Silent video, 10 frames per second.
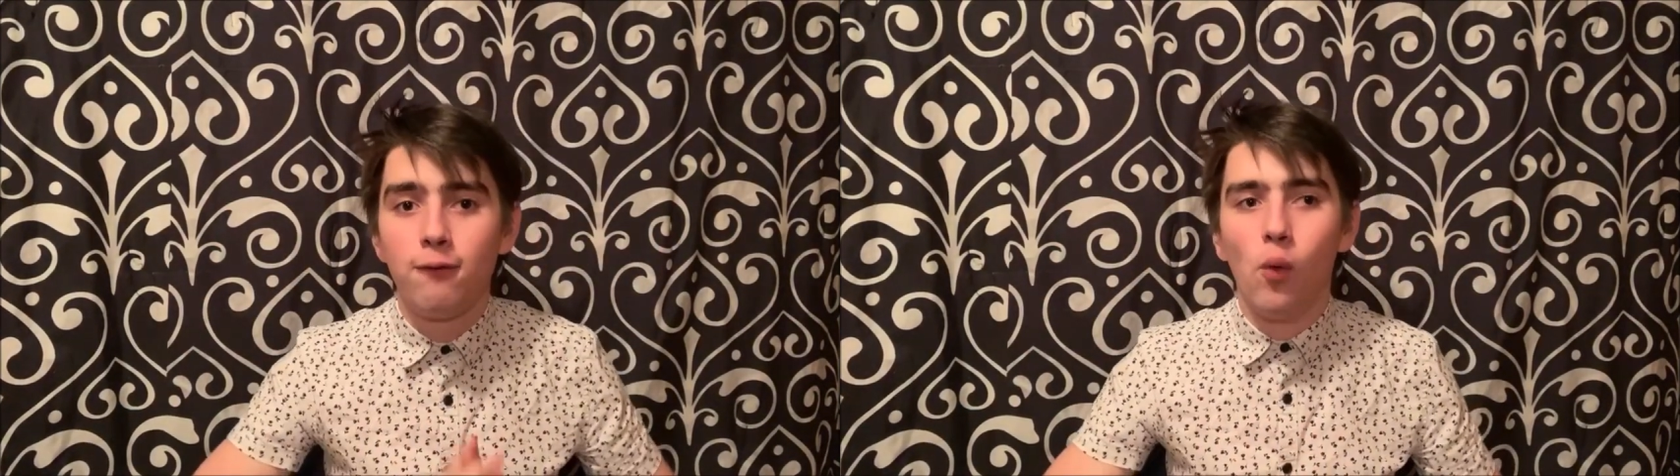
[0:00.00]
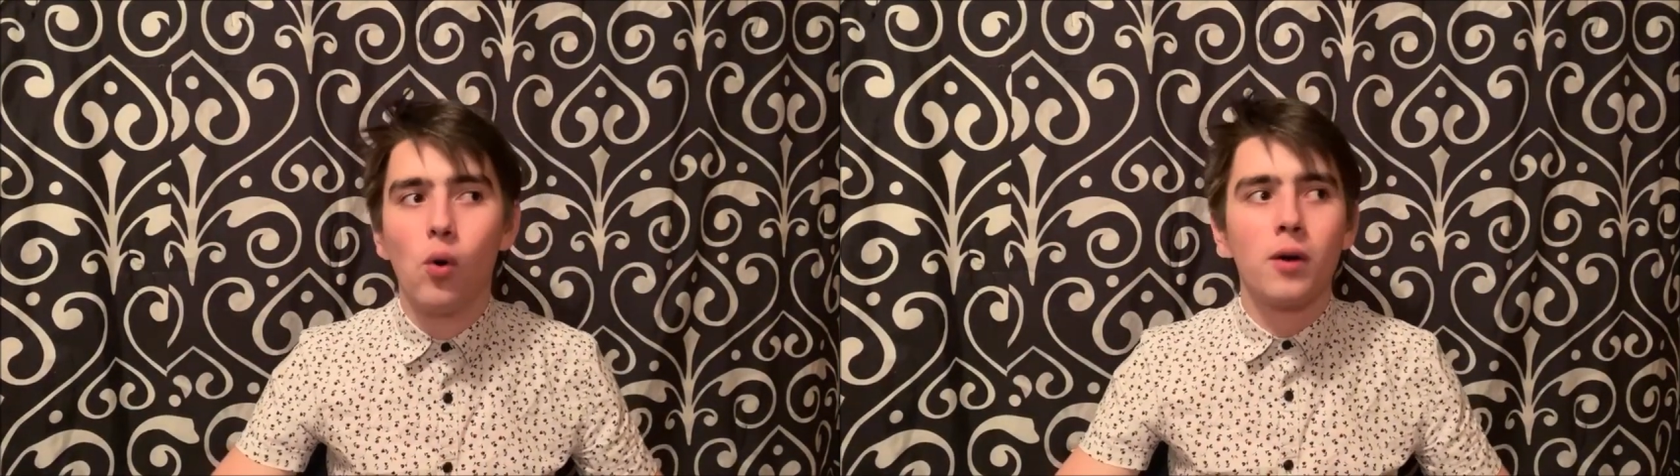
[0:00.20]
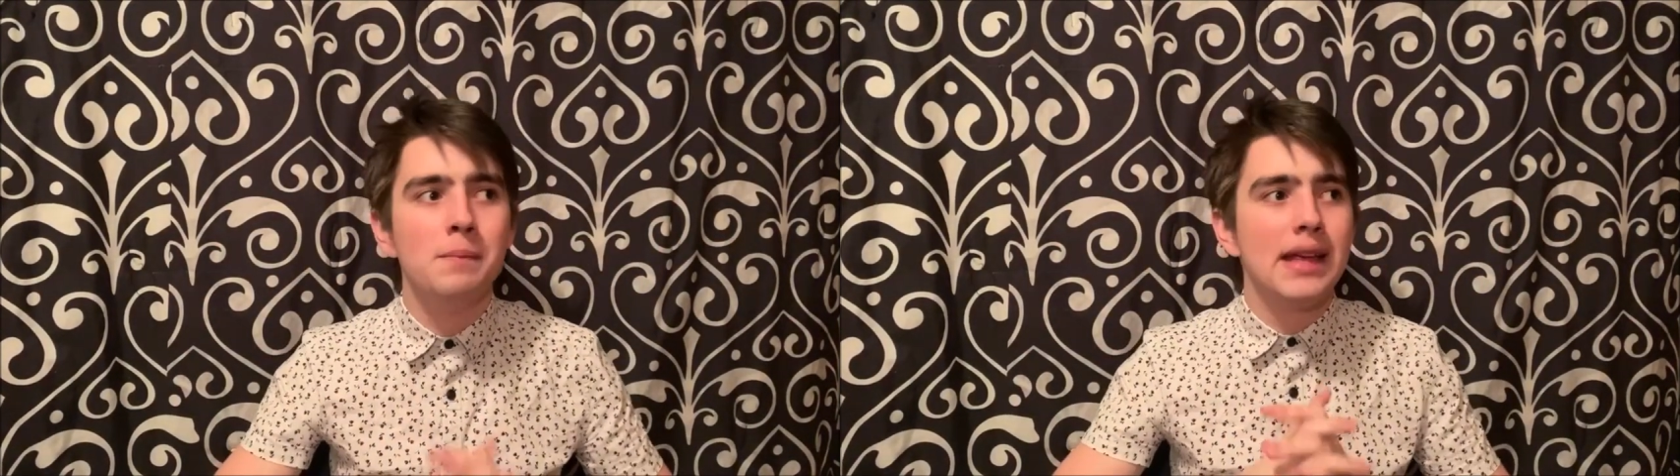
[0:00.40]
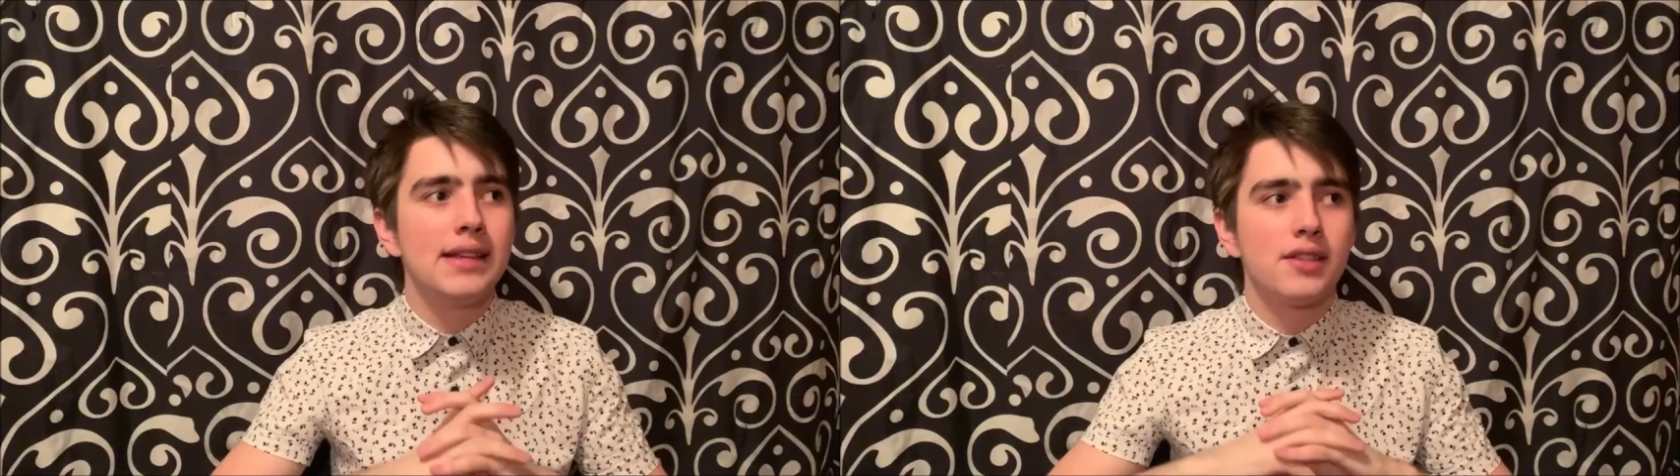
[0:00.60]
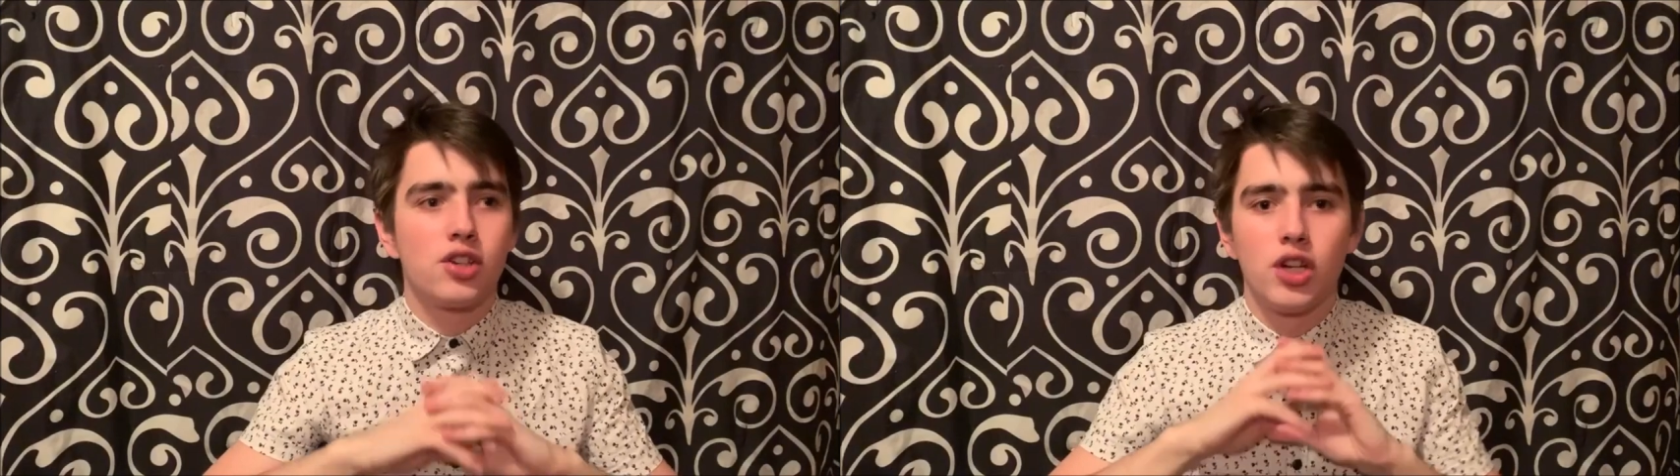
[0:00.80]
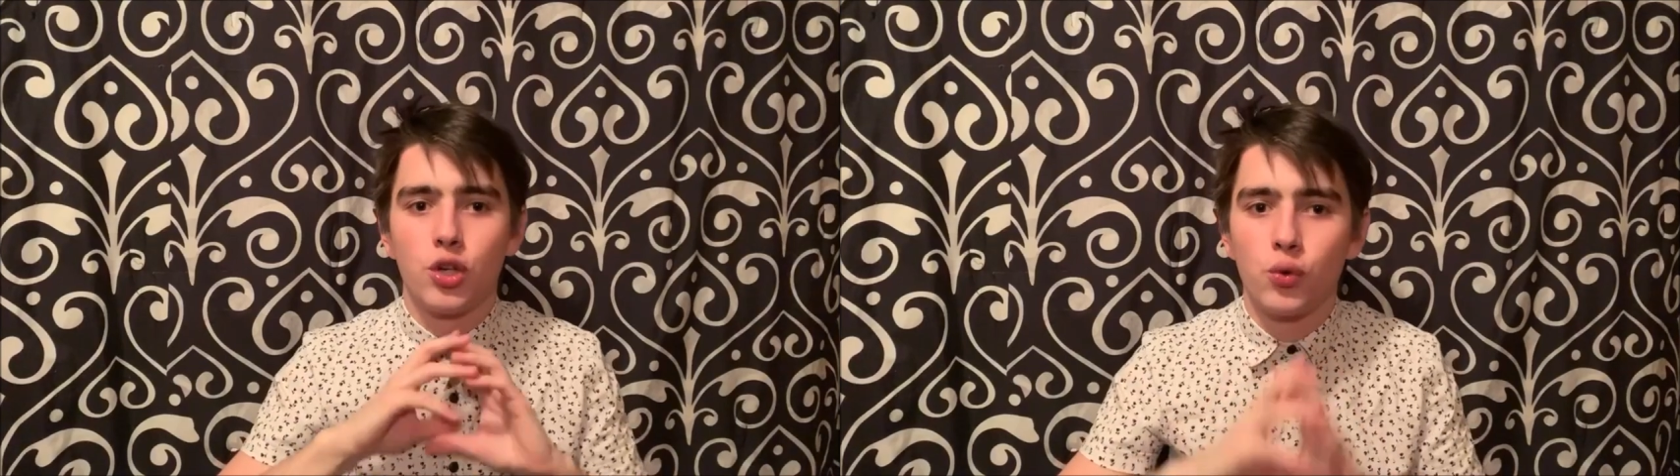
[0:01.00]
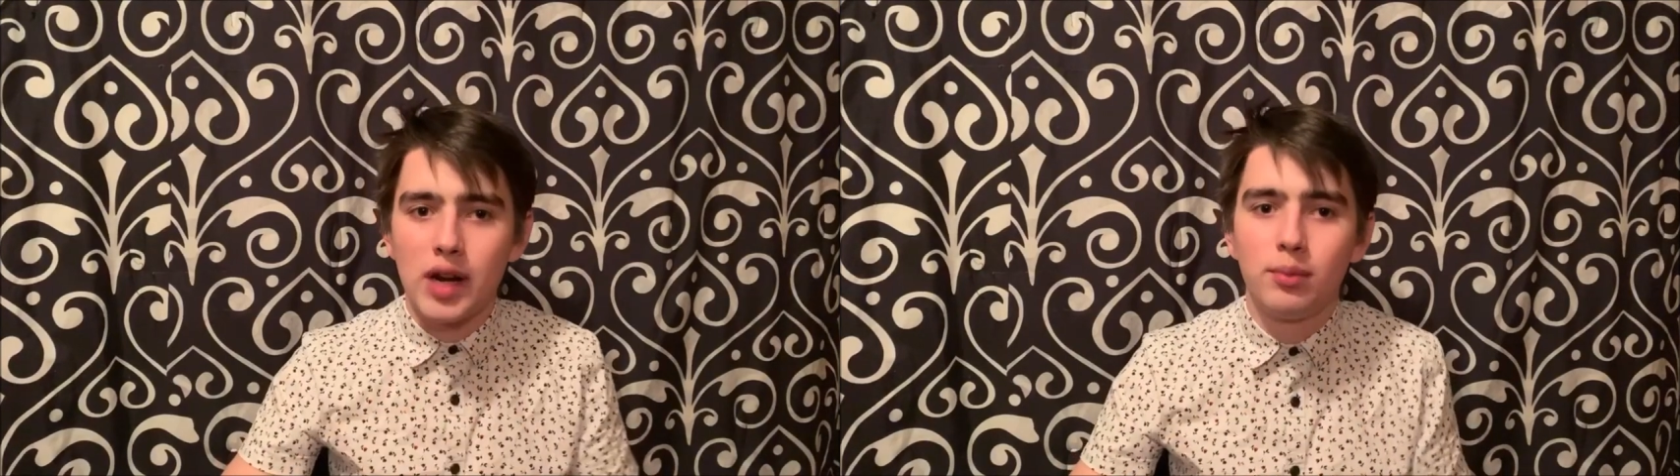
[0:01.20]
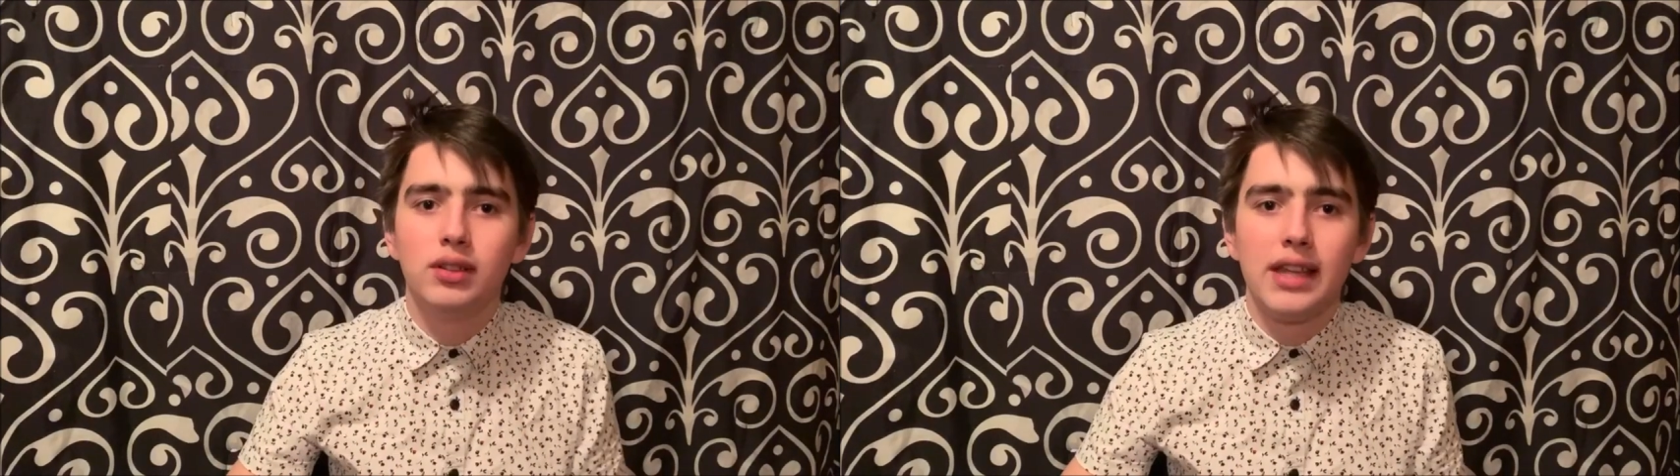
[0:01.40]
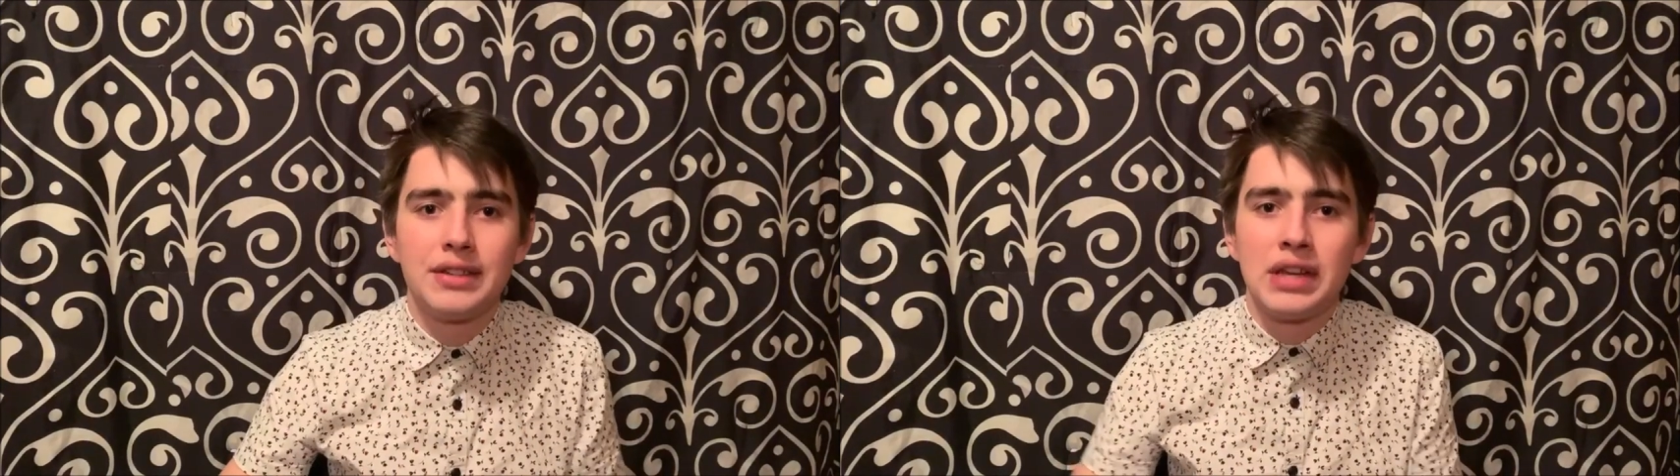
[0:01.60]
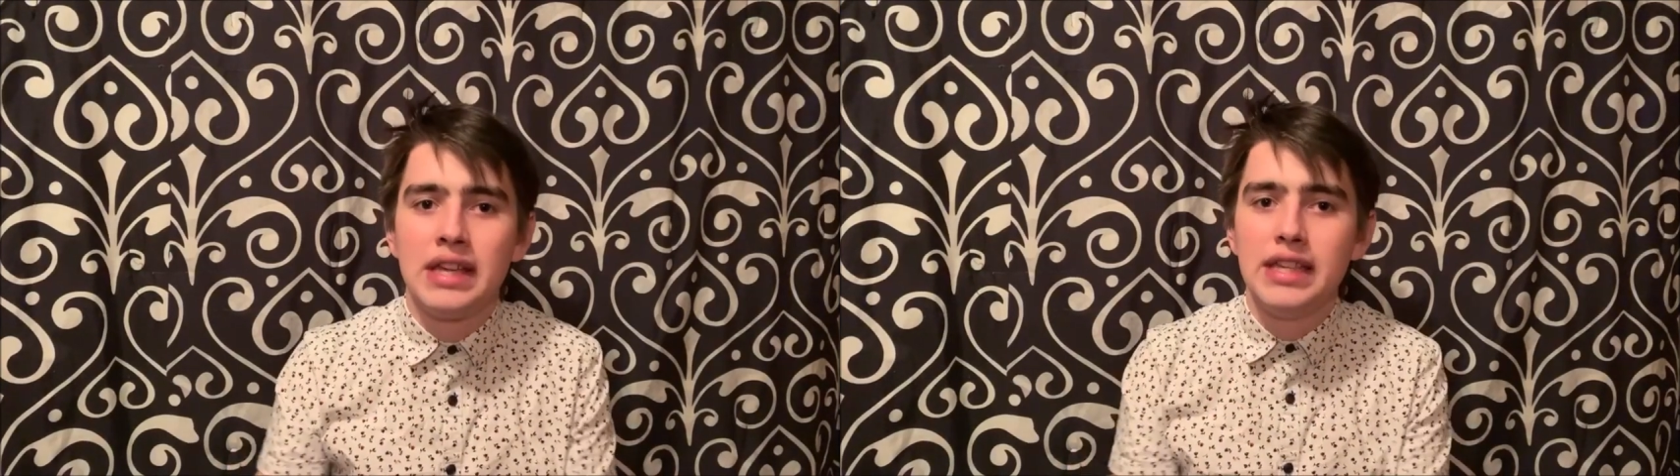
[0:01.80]
for making such an incredible
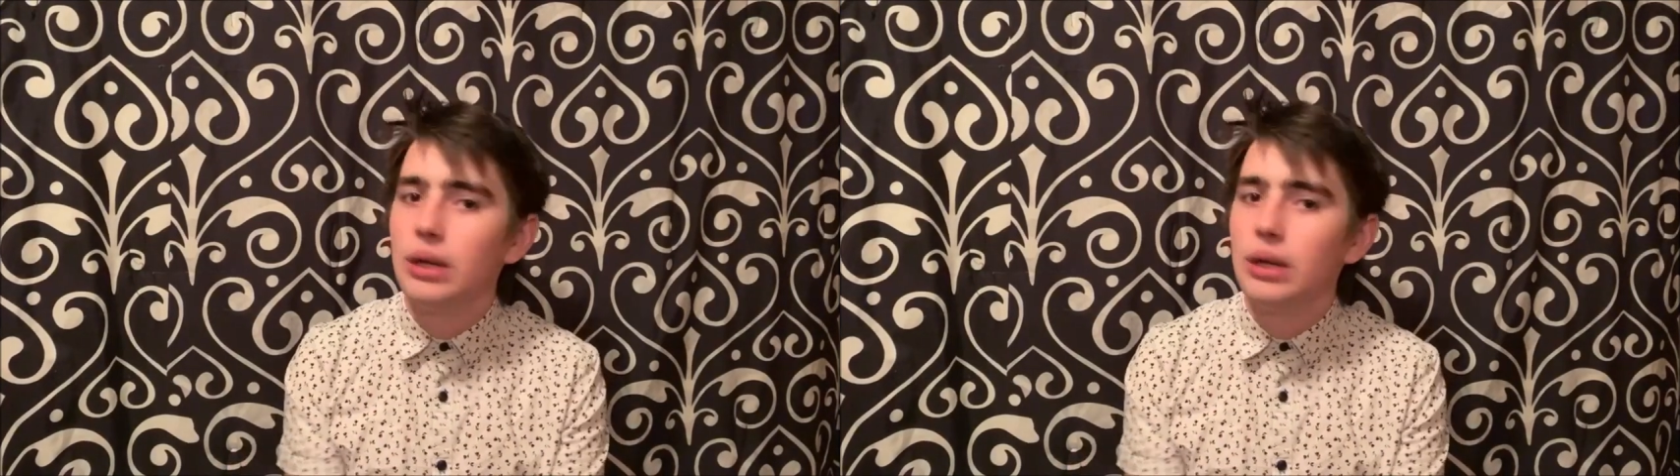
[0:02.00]
list